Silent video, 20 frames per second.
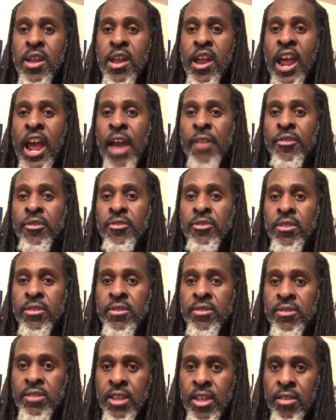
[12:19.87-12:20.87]
after this
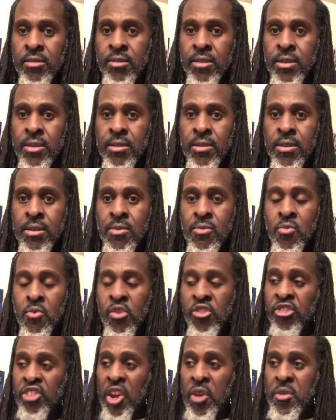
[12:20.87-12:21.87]
season,
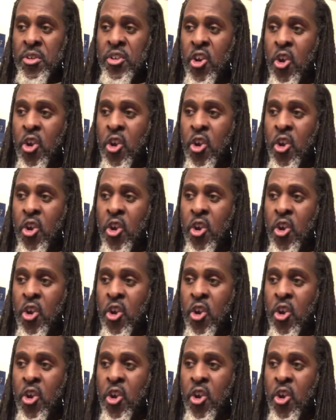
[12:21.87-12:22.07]
which is already